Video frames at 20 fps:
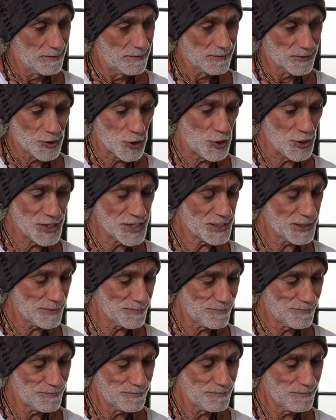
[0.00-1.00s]
tonic,
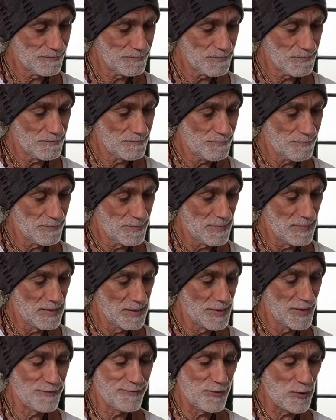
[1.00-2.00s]

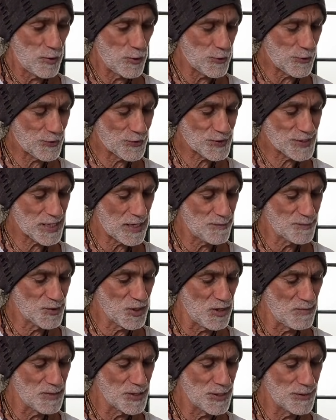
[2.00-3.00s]
the 4th,
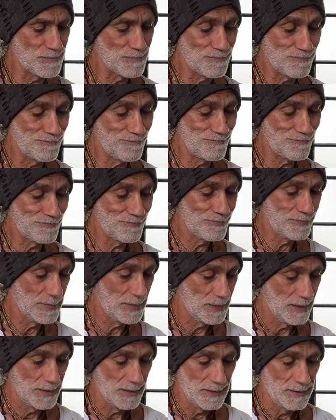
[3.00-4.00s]
subdominant,
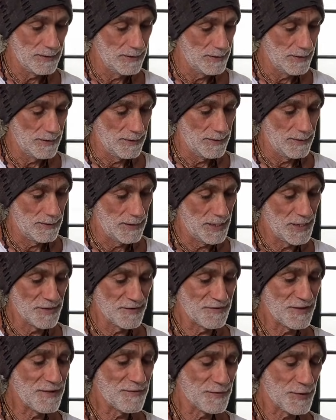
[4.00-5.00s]
and the
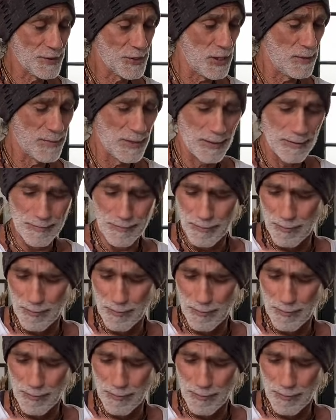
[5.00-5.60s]
5th, the dominant.